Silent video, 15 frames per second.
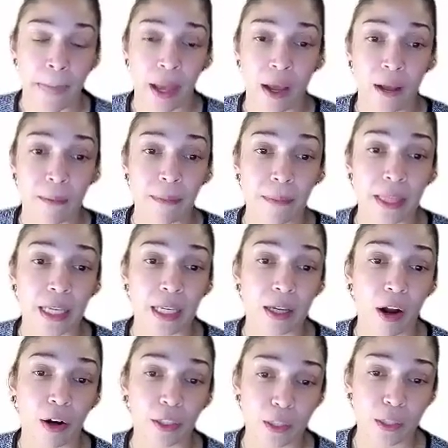
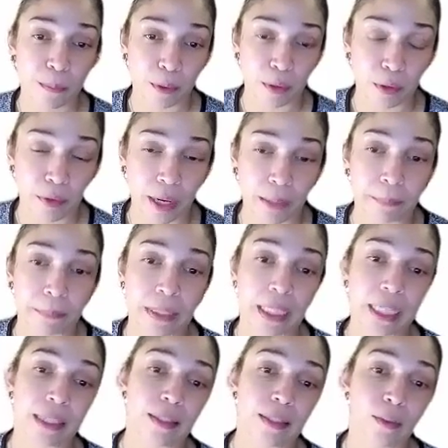The arts program,
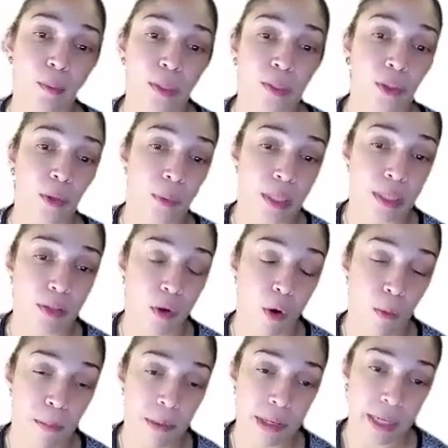please, the window is
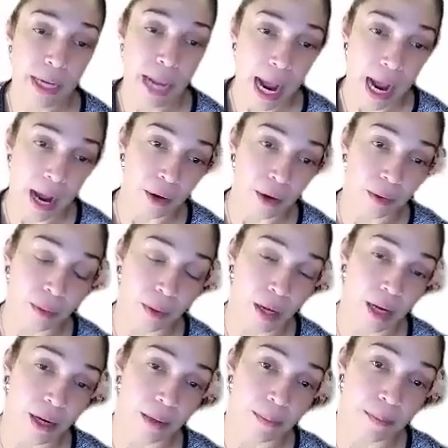open now.
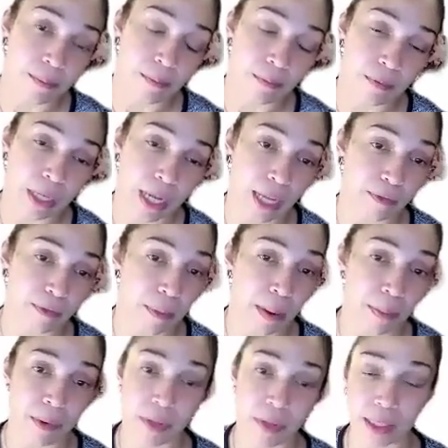Guys,
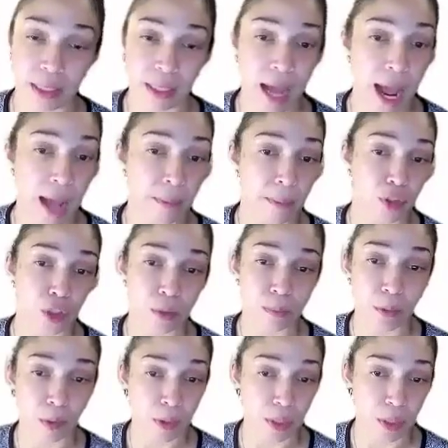remember, it's an optional
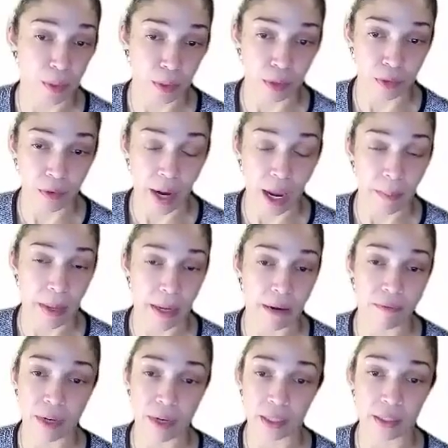bonus program, and
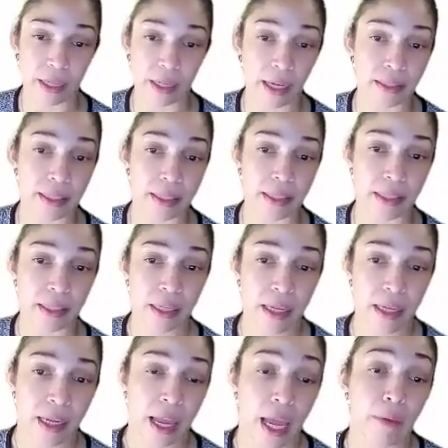it recognizes
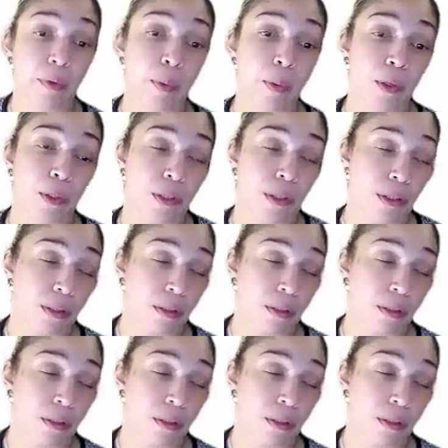and rewards